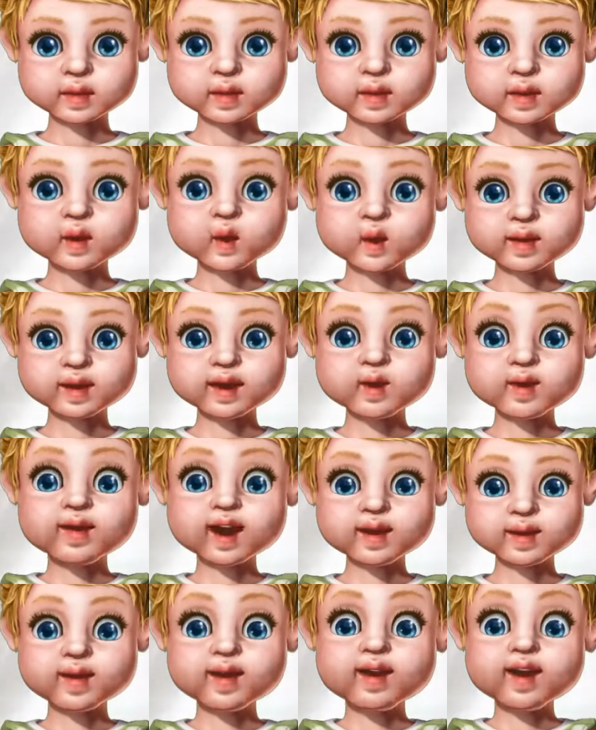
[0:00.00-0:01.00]
But to
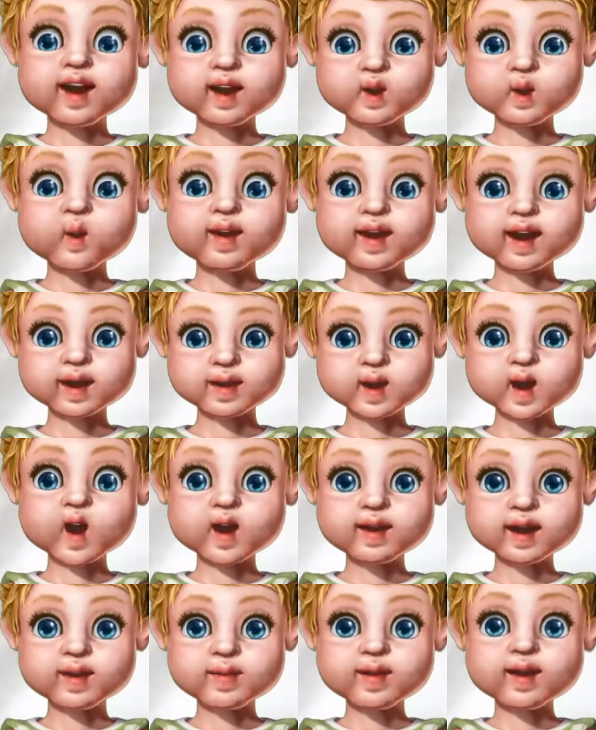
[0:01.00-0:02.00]
get the measurement
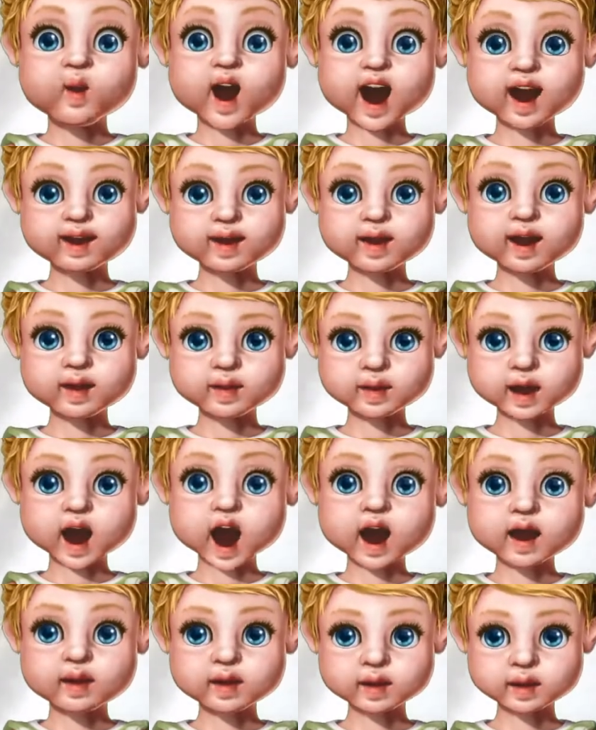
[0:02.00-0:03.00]
for the elastic
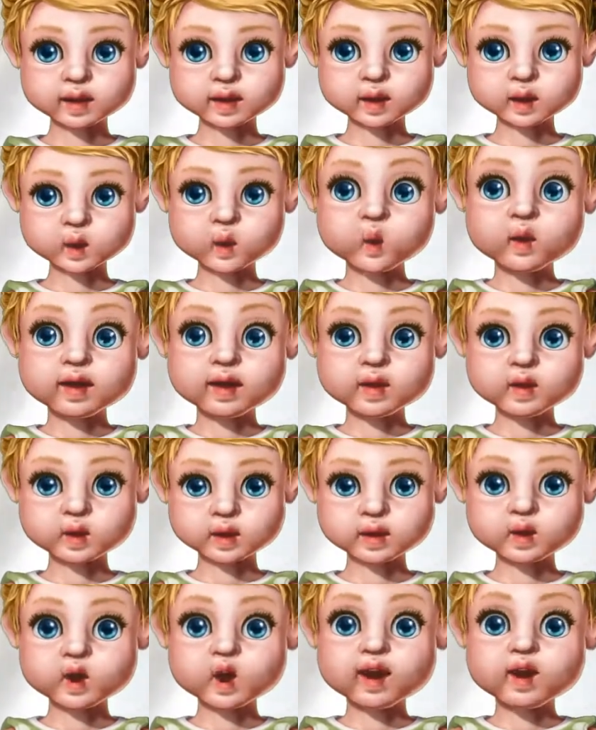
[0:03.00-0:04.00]
band, you
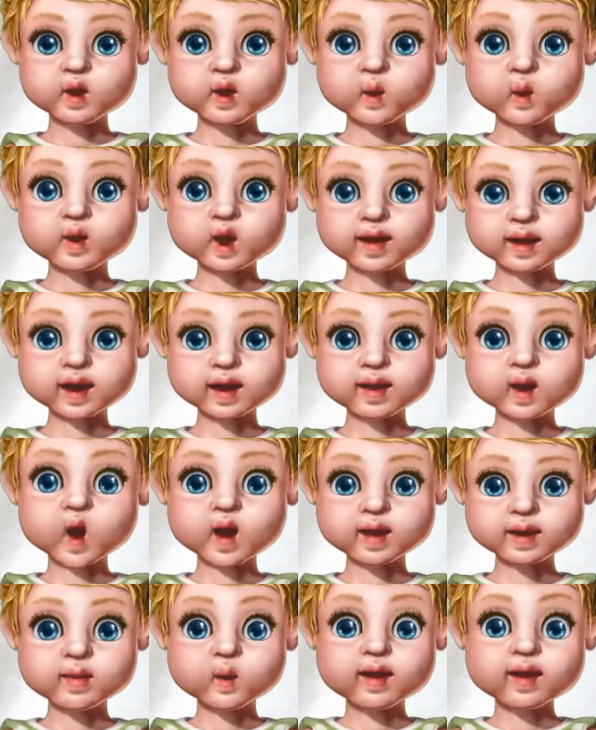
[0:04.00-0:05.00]
need to measure the
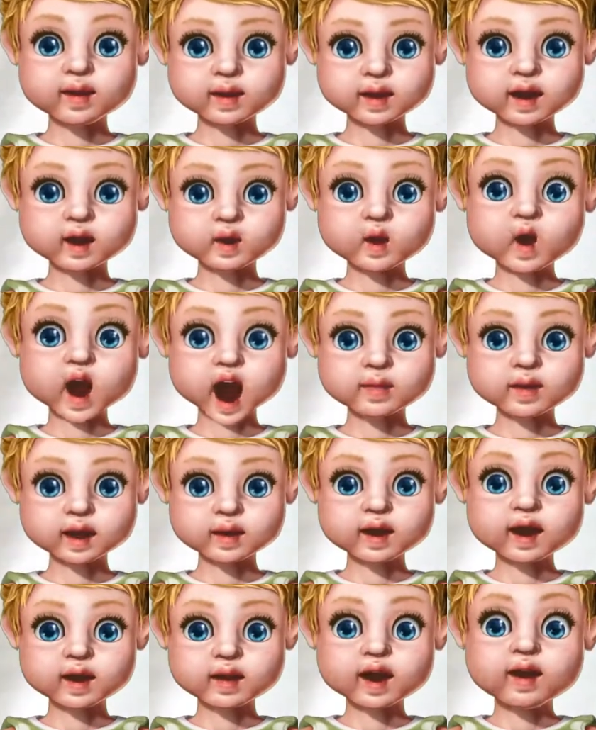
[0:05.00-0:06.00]
circumference of your head,
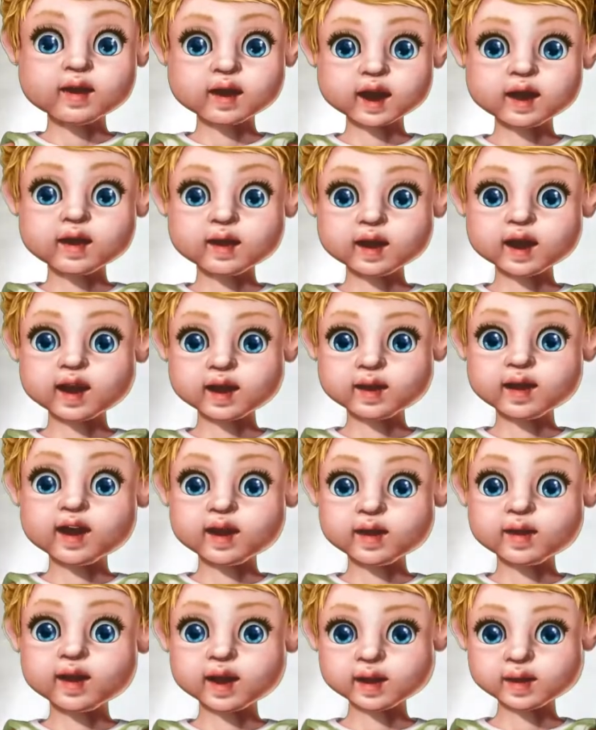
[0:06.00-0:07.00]
and then when you
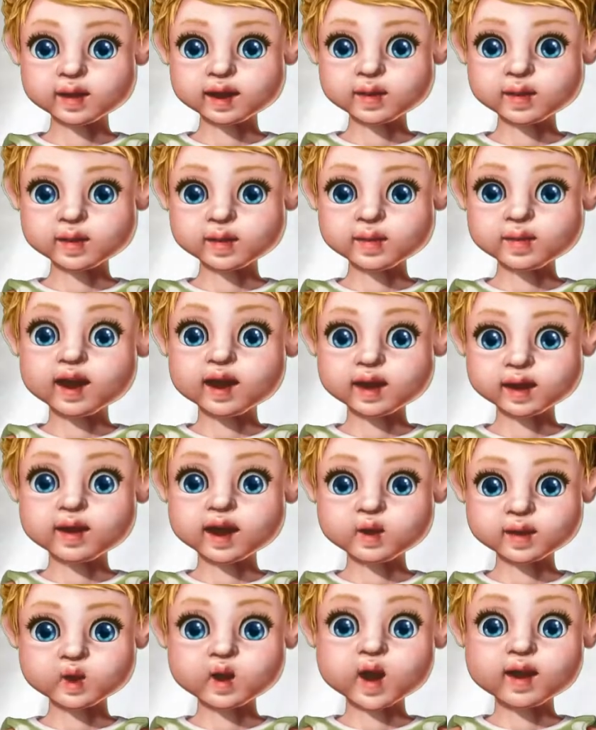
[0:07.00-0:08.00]
do that, you
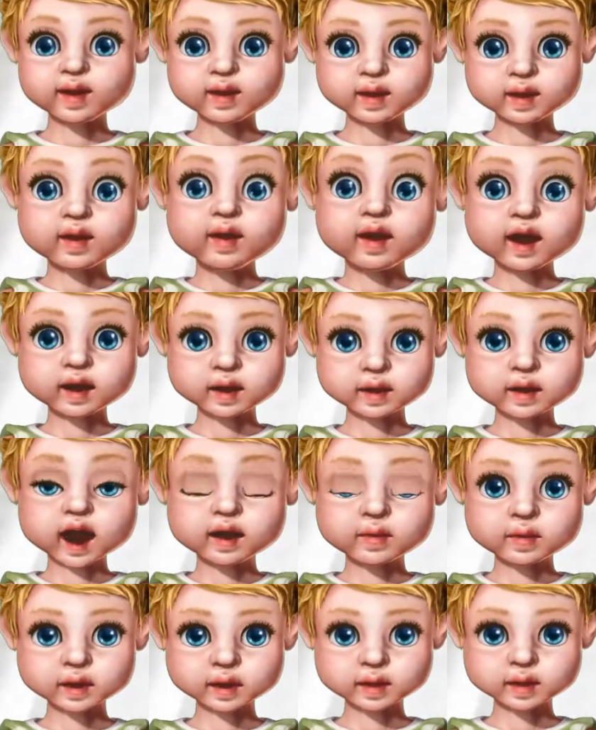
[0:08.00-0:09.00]
subtract 1
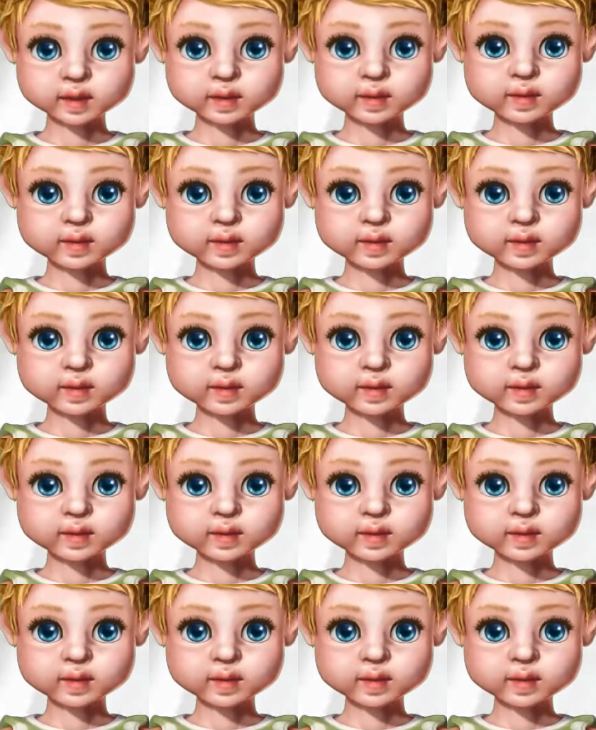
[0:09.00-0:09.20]
from it.